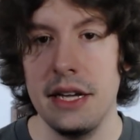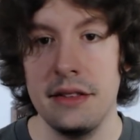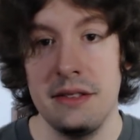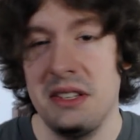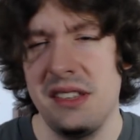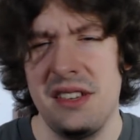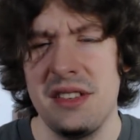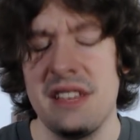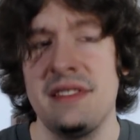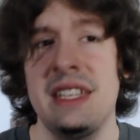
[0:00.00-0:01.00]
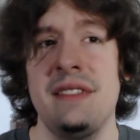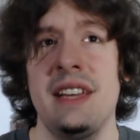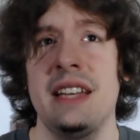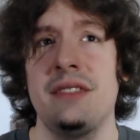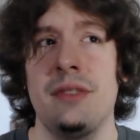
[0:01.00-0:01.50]
And the Zelda series has
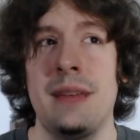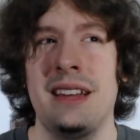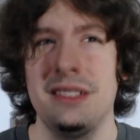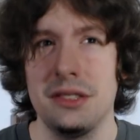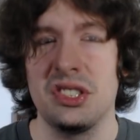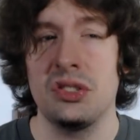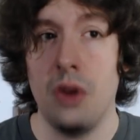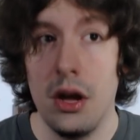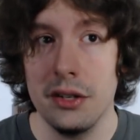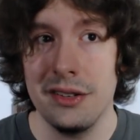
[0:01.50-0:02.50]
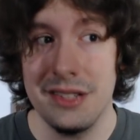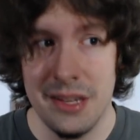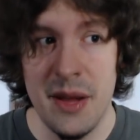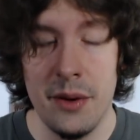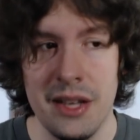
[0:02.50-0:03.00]
deviated from that a little stronger in
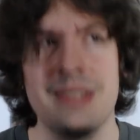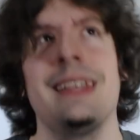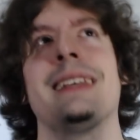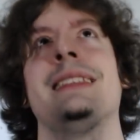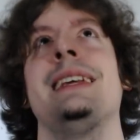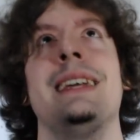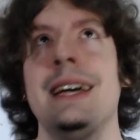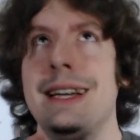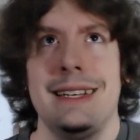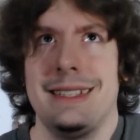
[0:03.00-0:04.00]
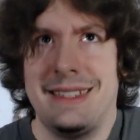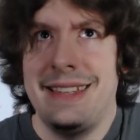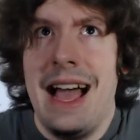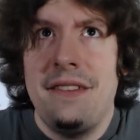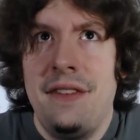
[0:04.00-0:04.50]
some areas, like the
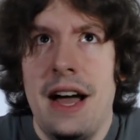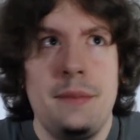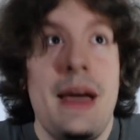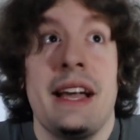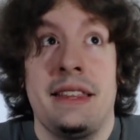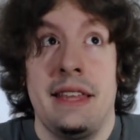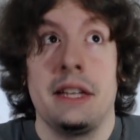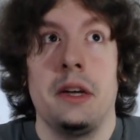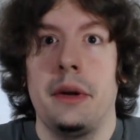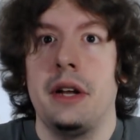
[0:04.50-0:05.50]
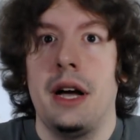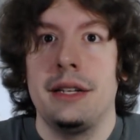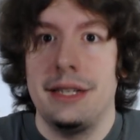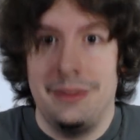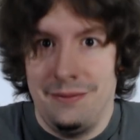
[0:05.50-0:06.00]
sci-fi mech thing going
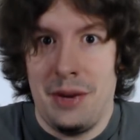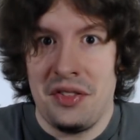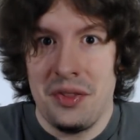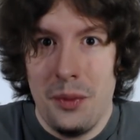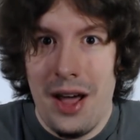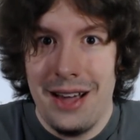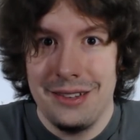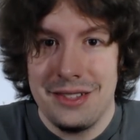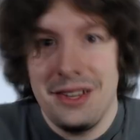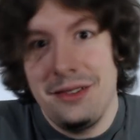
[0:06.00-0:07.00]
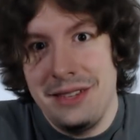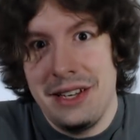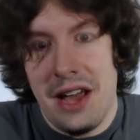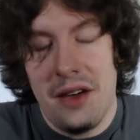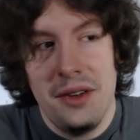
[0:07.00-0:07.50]
on in Breath of the Wild. So
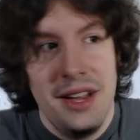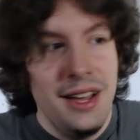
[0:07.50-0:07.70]
you know.